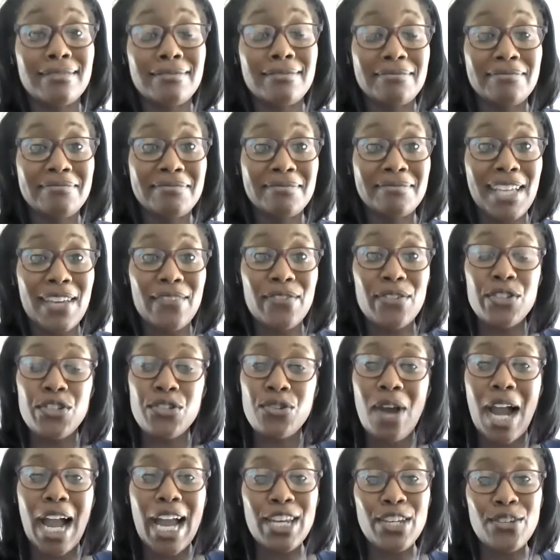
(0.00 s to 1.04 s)
If you
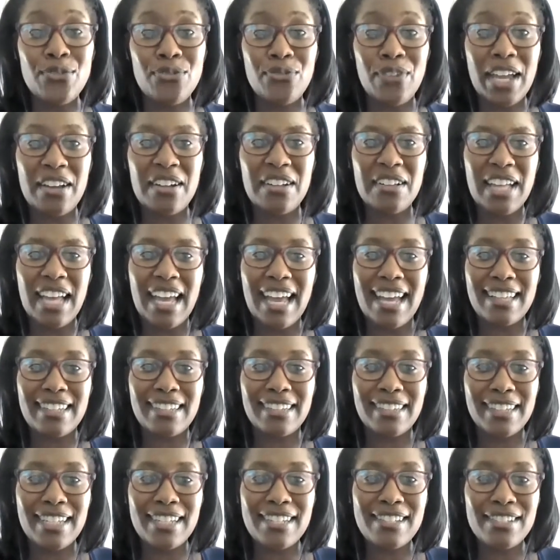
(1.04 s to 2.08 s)
try and you fail, at
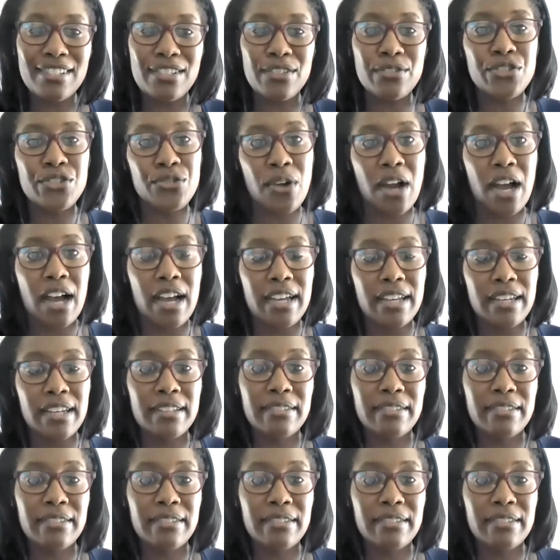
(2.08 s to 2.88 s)
least you tried.